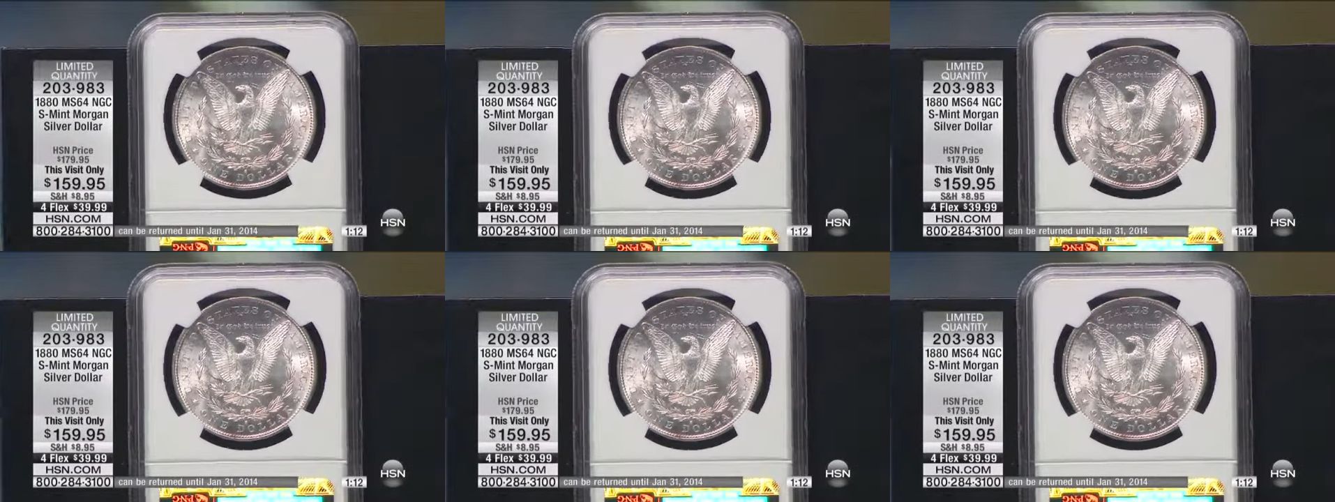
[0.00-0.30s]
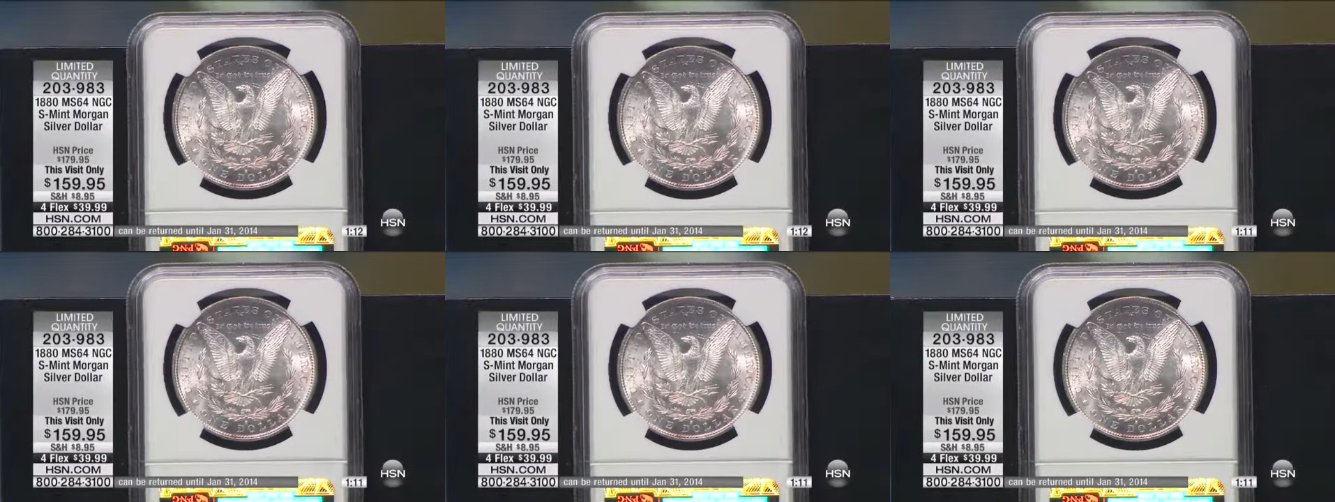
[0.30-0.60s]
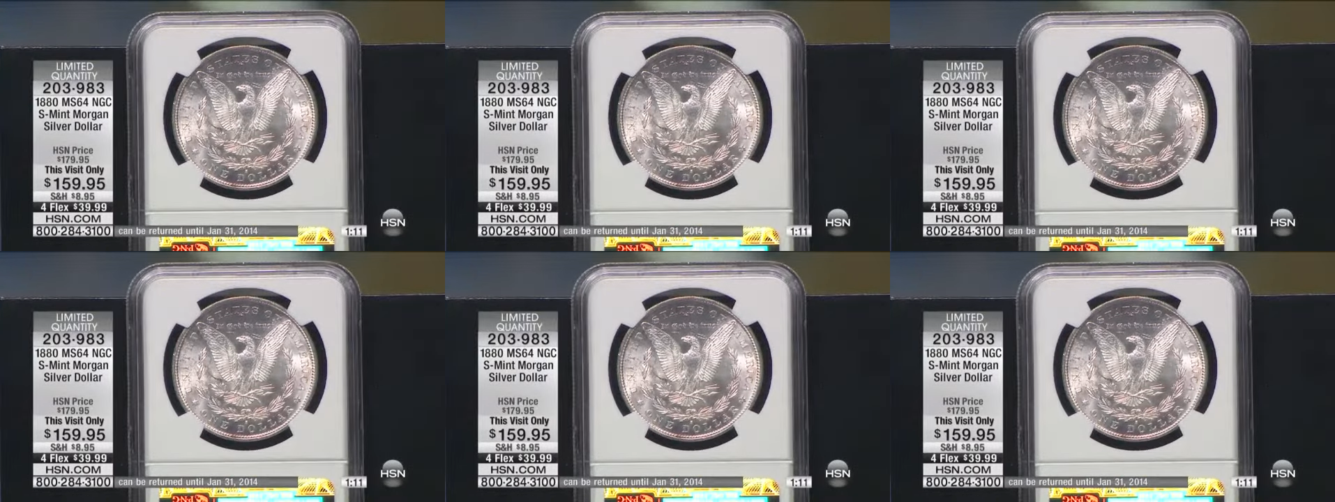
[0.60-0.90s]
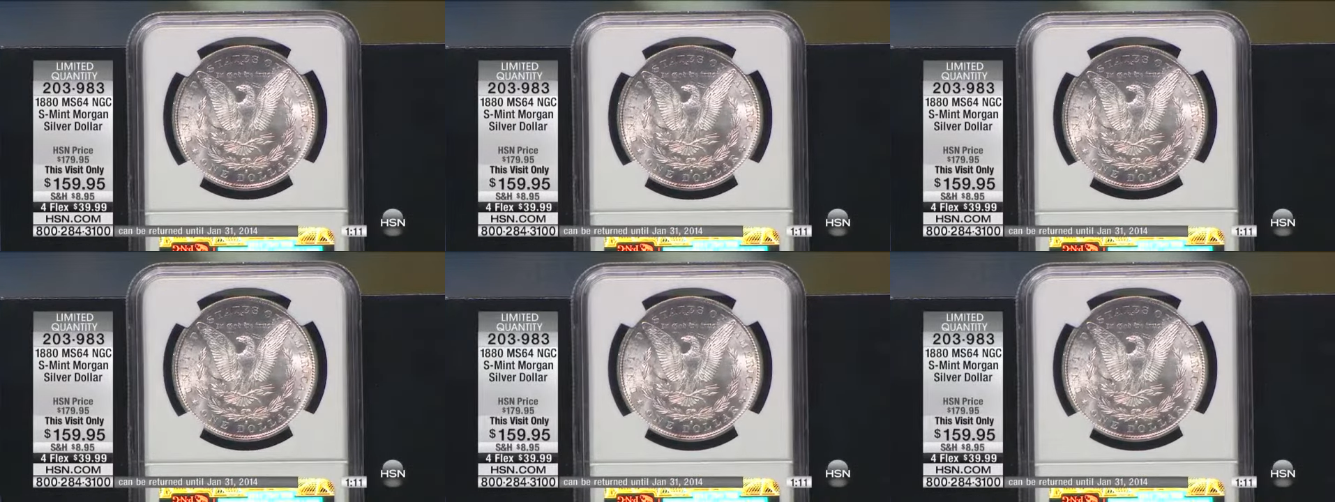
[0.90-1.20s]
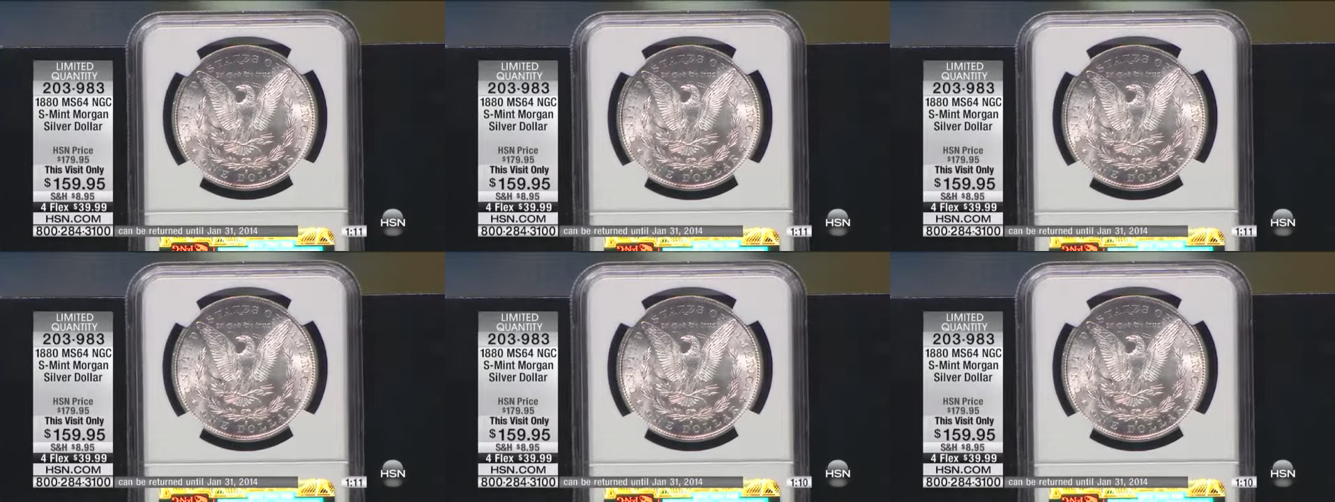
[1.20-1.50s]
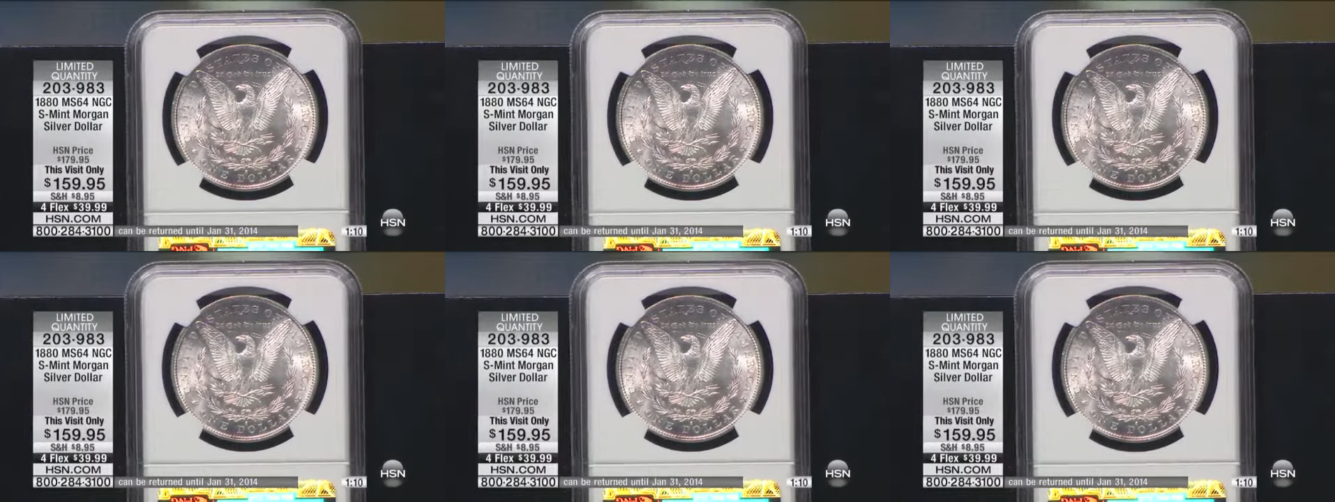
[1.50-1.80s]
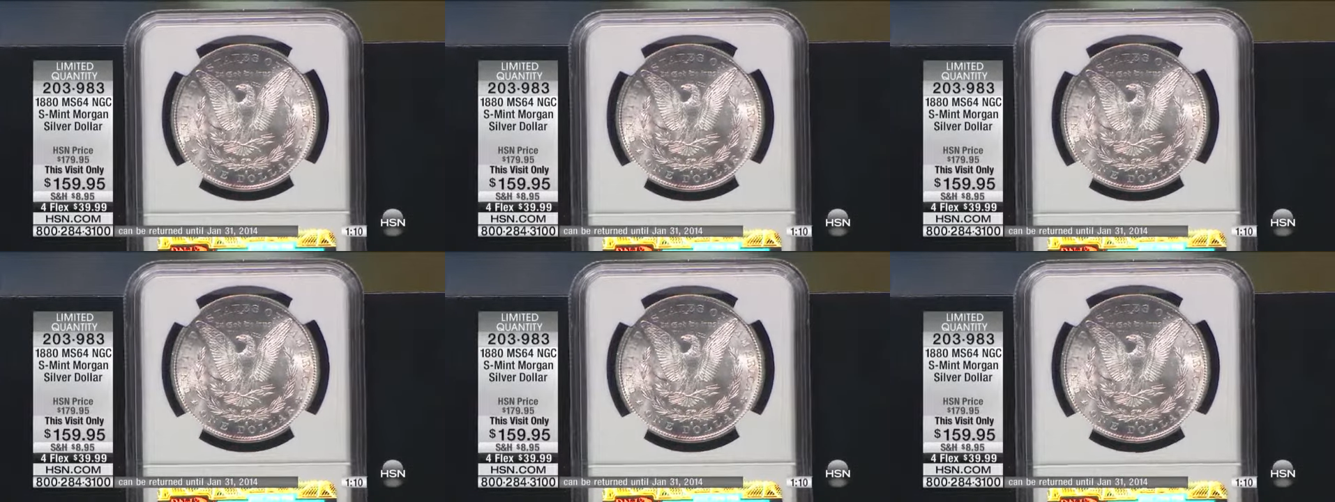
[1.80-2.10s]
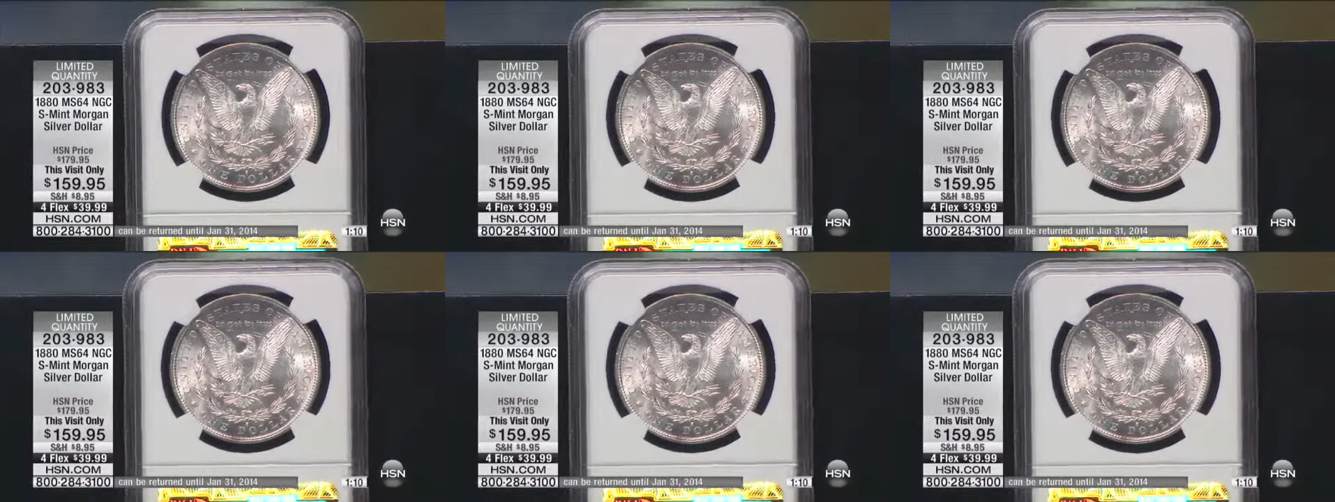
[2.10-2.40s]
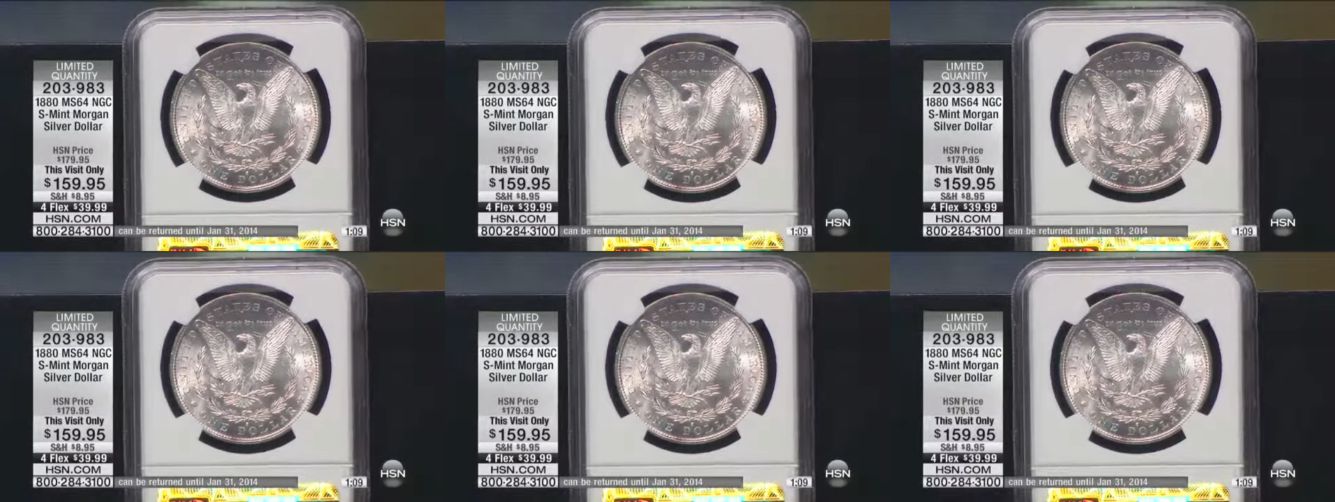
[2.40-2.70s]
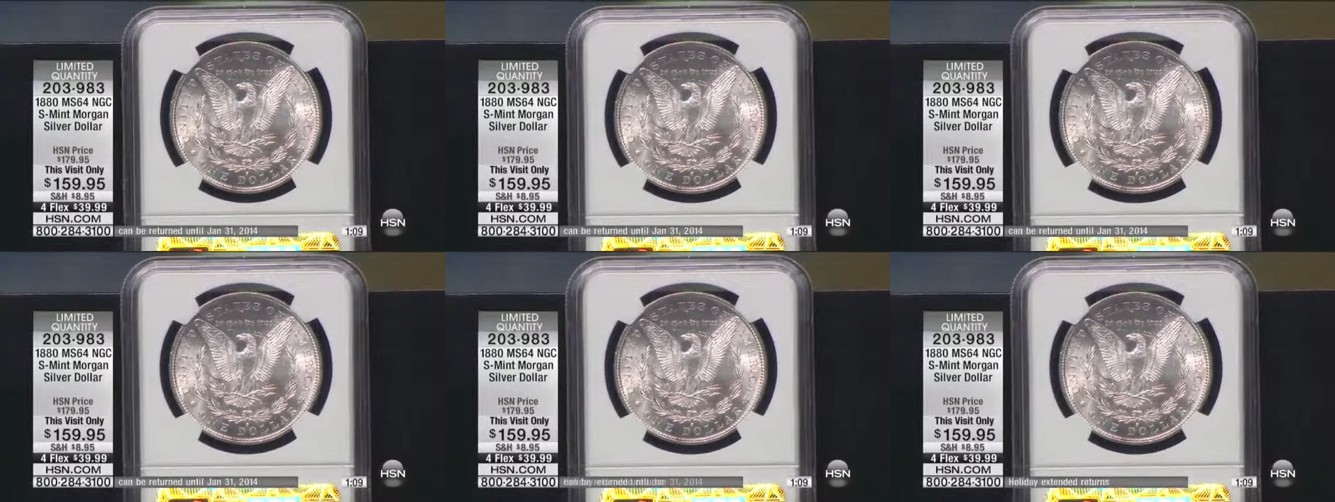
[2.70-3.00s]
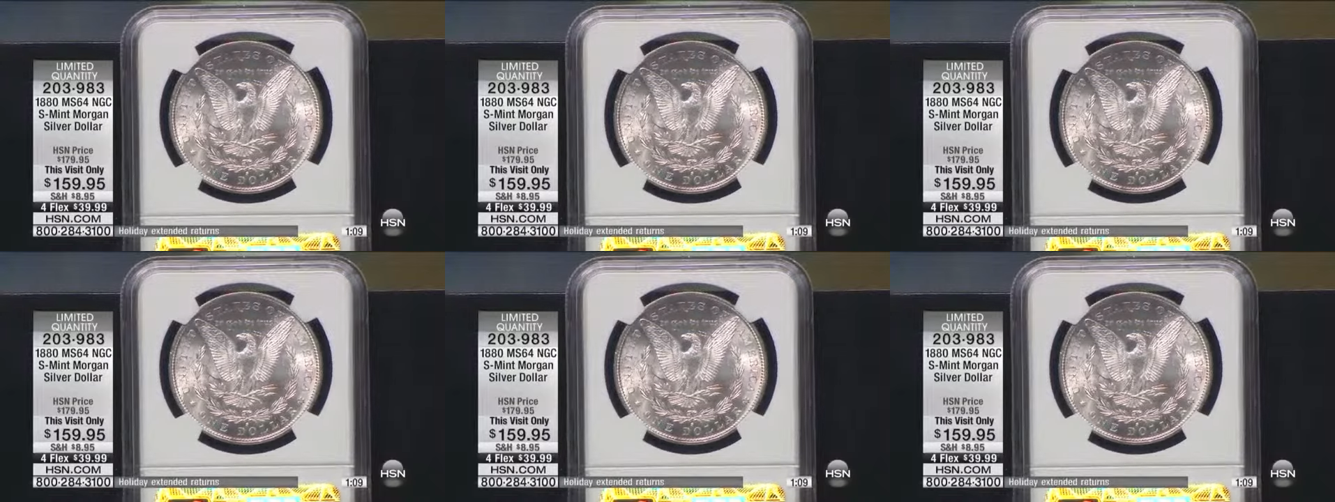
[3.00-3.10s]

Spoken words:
(no speaker visible)